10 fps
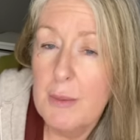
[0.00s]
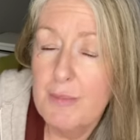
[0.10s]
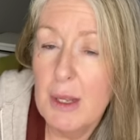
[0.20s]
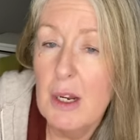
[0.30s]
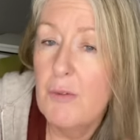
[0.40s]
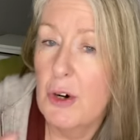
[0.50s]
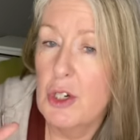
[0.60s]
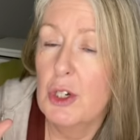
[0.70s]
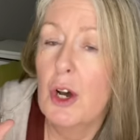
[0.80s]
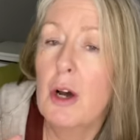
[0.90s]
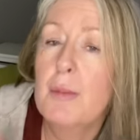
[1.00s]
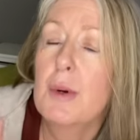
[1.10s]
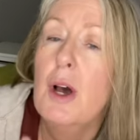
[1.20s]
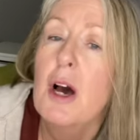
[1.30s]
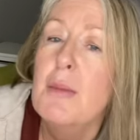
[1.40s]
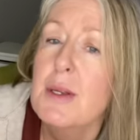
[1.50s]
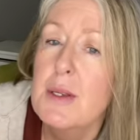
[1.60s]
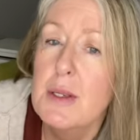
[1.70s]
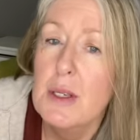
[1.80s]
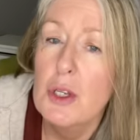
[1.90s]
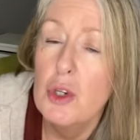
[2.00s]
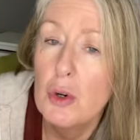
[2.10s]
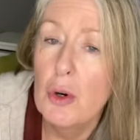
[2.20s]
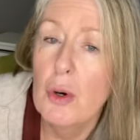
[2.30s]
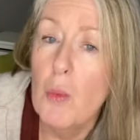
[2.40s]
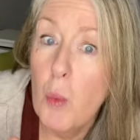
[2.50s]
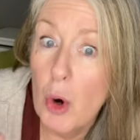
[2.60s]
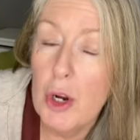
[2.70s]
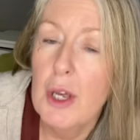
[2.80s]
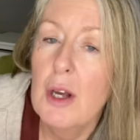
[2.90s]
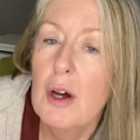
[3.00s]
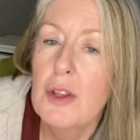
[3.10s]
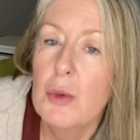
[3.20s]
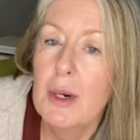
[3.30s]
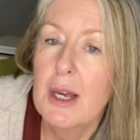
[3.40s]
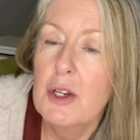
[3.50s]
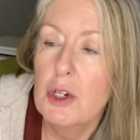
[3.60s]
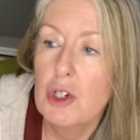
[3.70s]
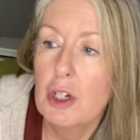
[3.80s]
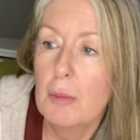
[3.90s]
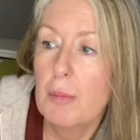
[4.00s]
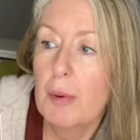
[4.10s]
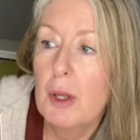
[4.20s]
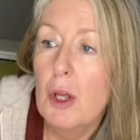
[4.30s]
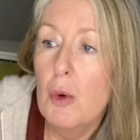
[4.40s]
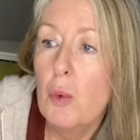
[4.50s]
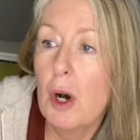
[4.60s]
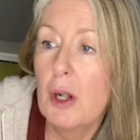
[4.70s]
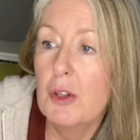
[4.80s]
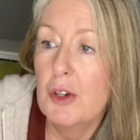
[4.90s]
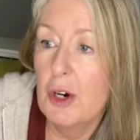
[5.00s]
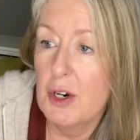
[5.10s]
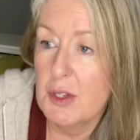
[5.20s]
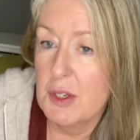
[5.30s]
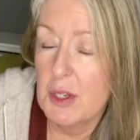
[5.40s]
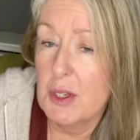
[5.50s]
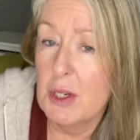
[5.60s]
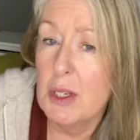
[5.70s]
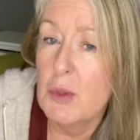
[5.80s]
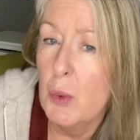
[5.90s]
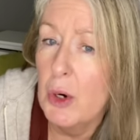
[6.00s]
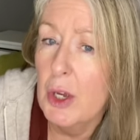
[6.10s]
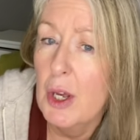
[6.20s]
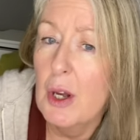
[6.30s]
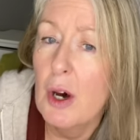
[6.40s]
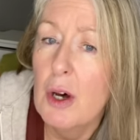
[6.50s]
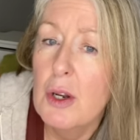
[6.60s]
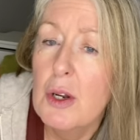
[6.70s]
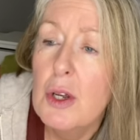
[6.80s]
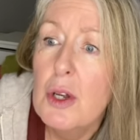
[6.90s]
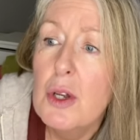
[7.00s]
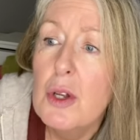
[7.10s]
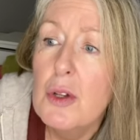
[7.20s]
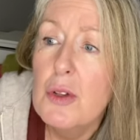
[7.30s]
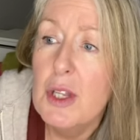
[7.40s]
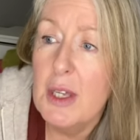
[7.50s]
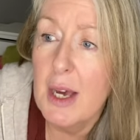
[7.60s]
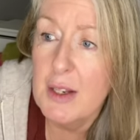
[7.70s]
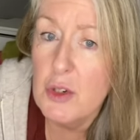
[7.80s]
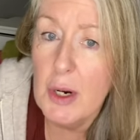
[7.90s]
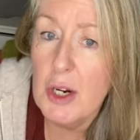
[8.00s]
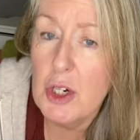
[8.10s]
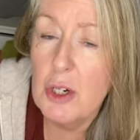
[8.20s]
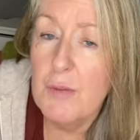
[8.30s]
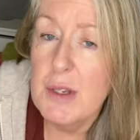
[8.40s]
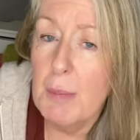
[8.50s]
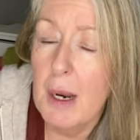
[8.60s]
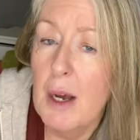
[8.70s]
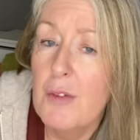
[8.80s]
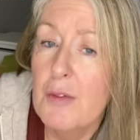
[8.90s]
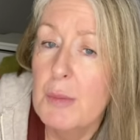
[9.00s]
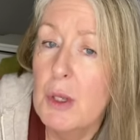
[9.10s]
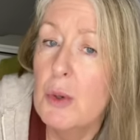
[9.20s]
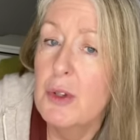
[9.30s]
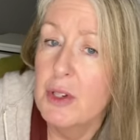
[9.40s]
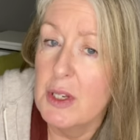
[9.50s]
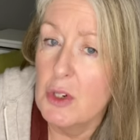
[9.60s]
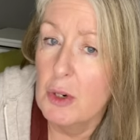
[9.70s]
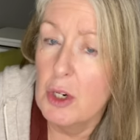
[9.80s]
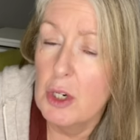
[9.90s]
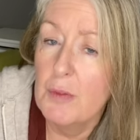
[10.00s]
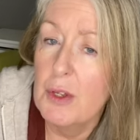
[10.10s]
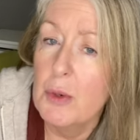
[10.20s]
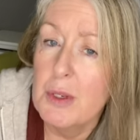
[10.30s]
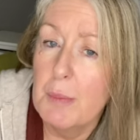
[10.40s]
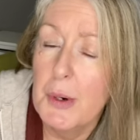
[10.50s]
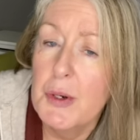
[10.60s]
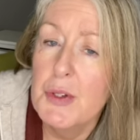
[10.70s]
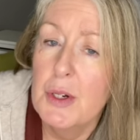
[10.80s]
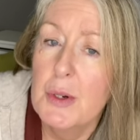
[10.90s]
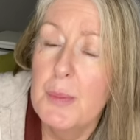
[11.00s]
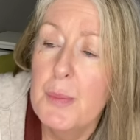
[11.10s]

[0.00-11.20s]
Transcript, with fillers: in inverted com- commas, you're working on the relationship while the narcissist is working on the extraction of supply from you and the destruction of you as a person.